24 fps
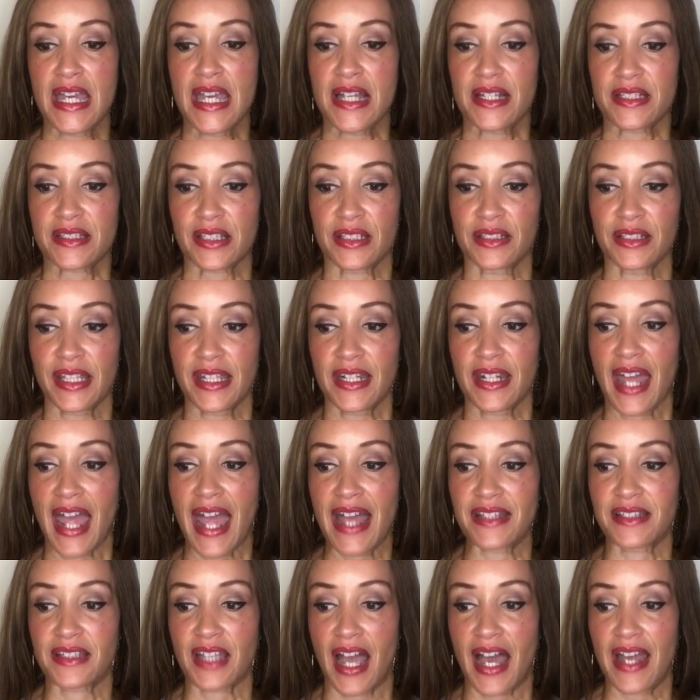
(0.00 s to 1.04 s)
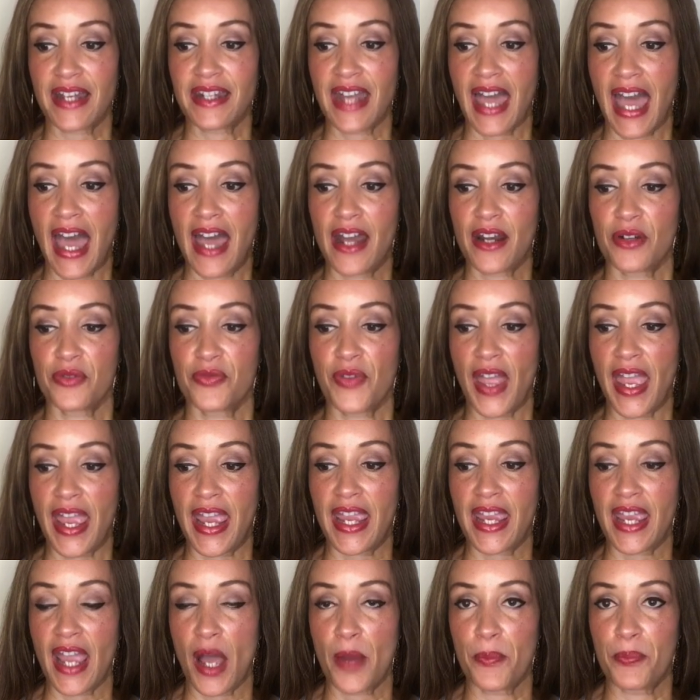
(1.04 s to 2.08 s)
Selena has gotten out of
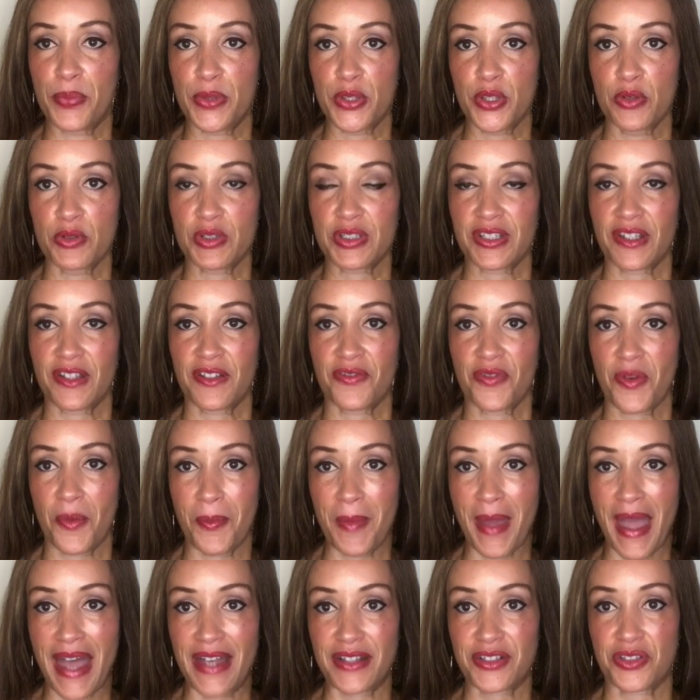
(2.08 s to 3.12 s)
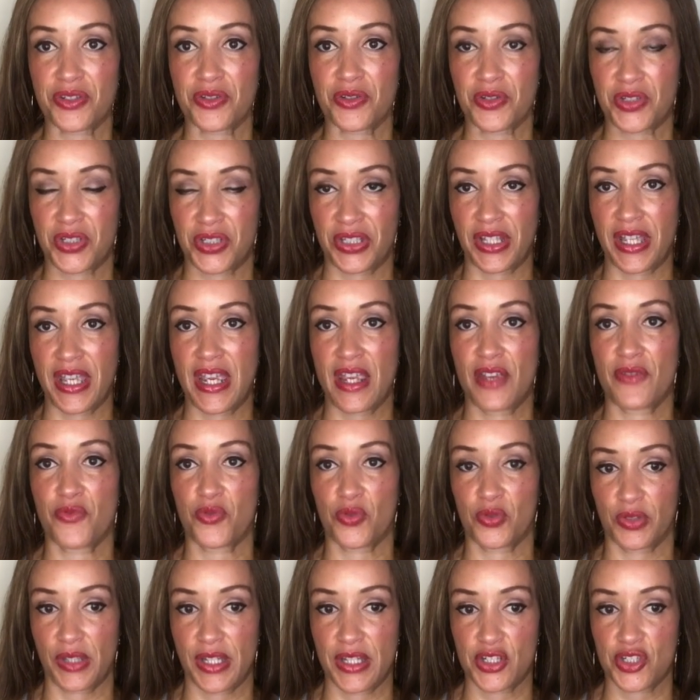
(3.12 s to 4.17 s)
a abusive master-slave
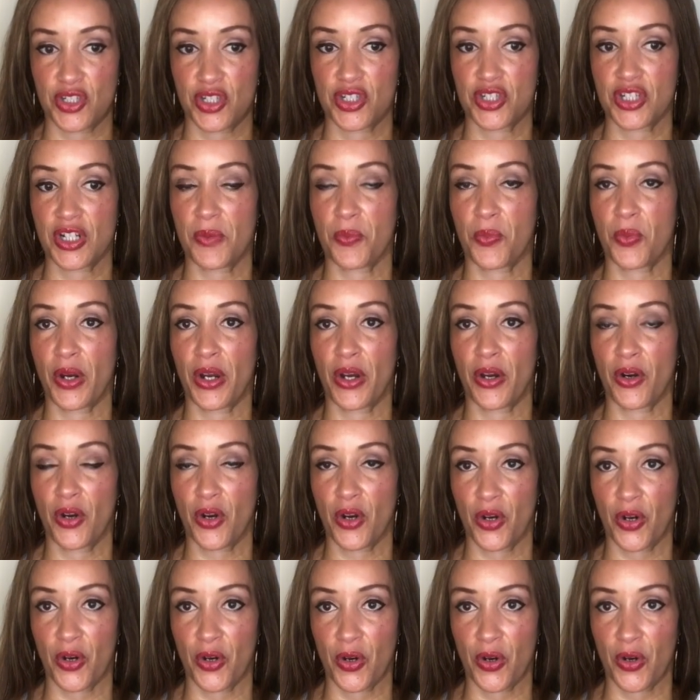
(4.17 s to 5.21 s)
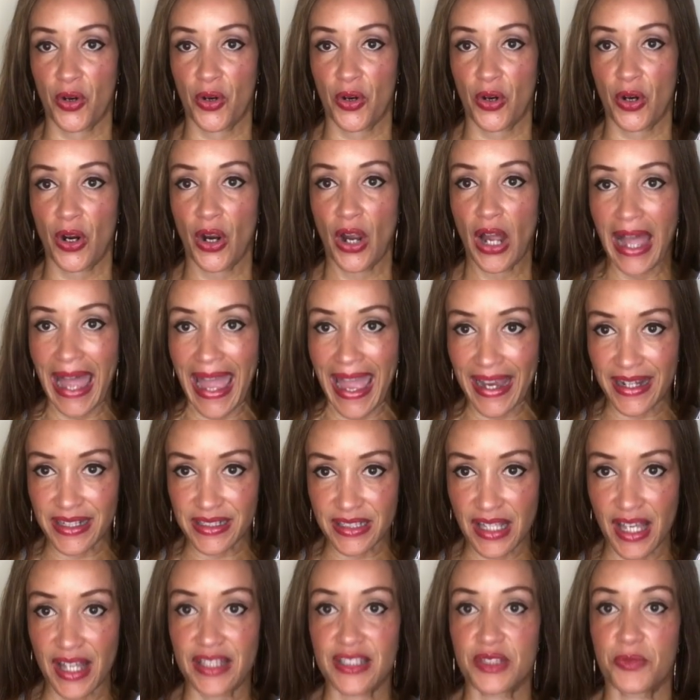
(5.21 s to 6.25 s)
relationship where her
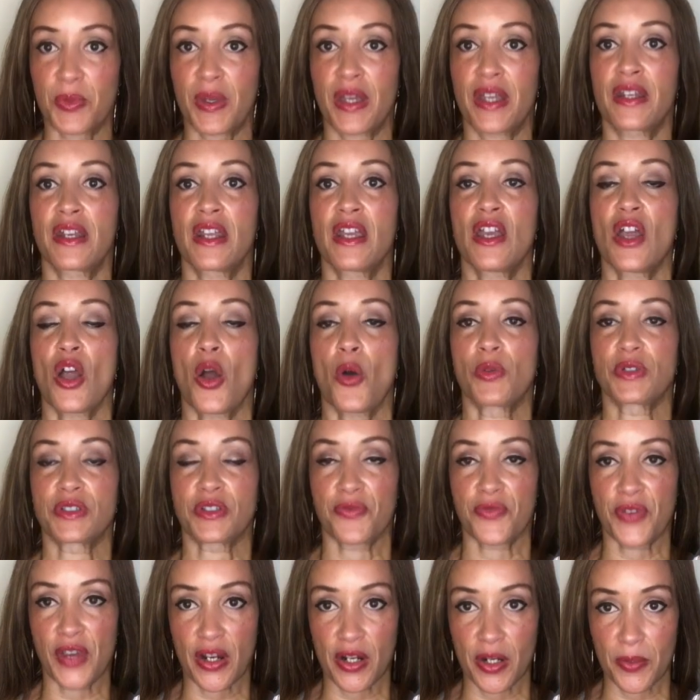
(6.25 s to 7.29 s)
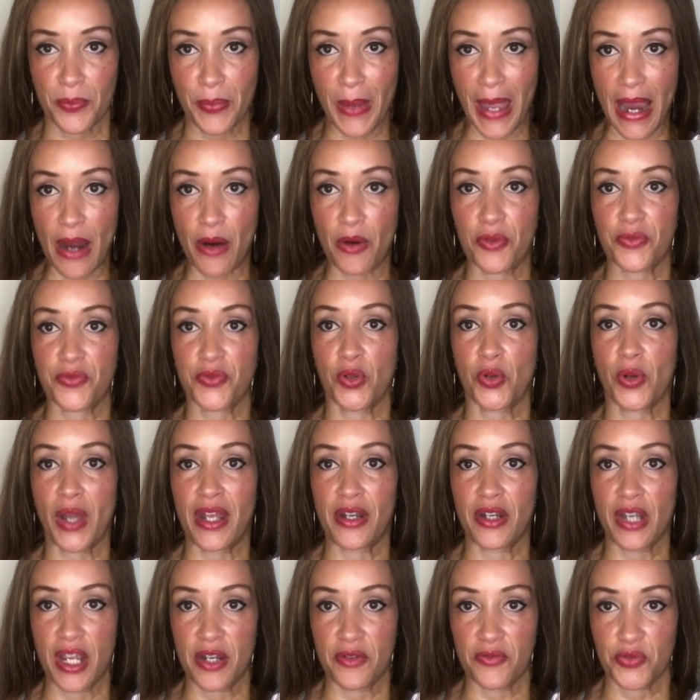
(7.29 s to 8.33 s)
ex-husband was a very powerful
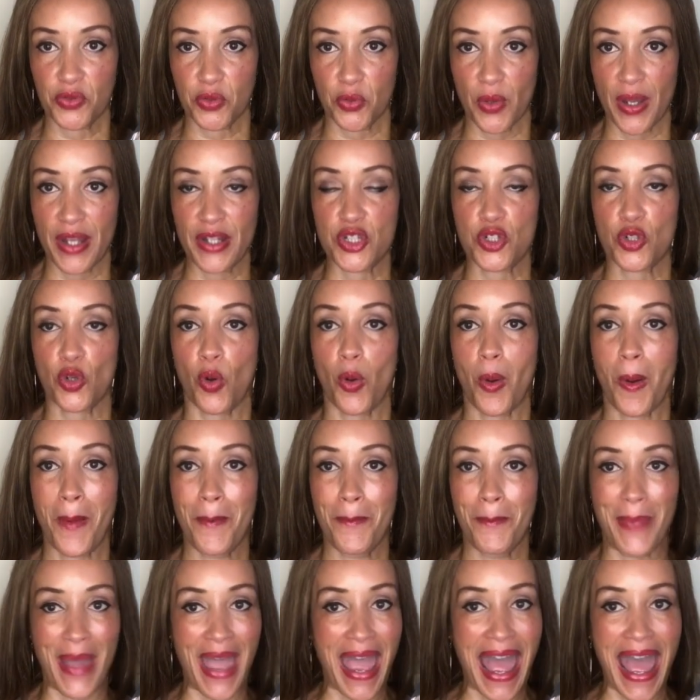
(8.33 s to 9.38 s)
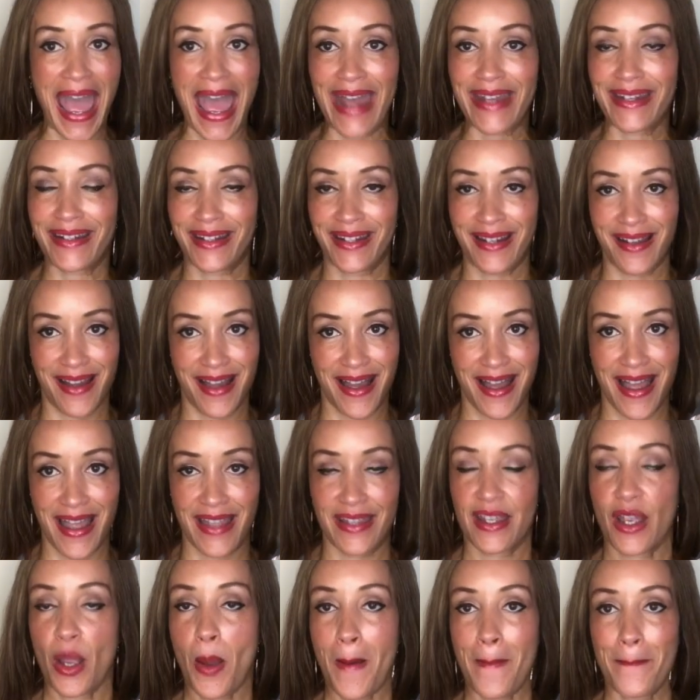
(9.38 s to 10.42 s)
and influential bad
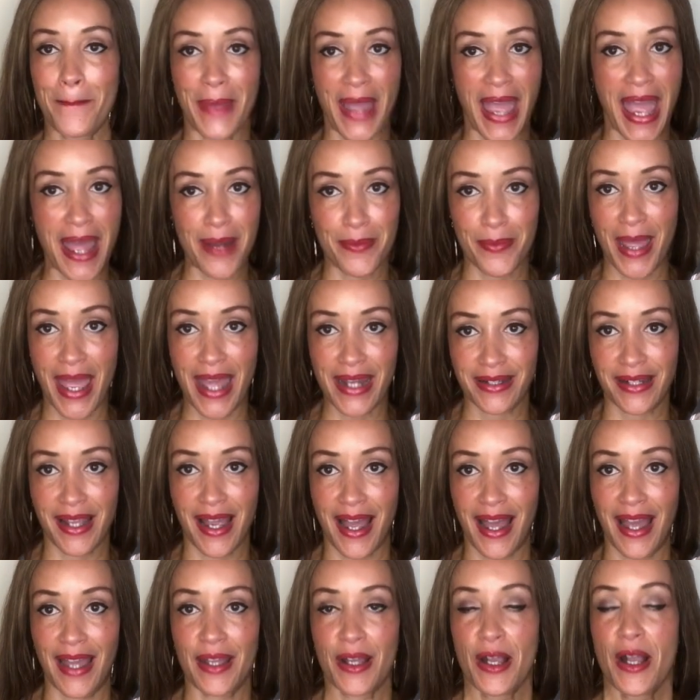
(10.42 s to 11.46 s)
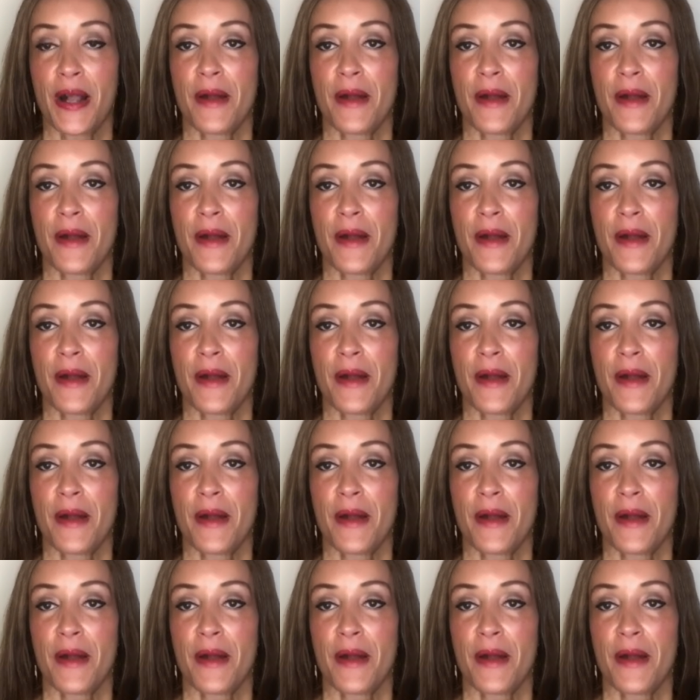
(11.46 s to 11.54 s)
guy, bad bad guy.